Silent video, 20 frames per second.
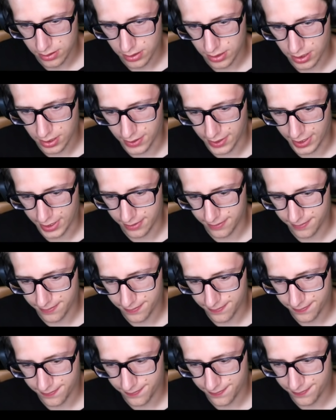All right,
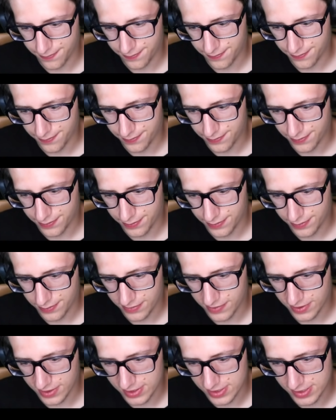
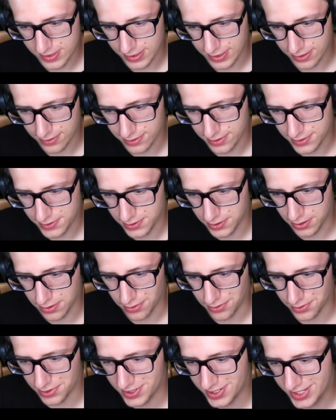let's see how this
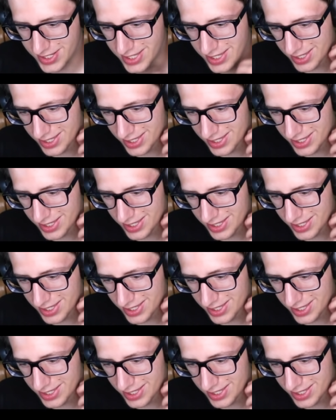goes.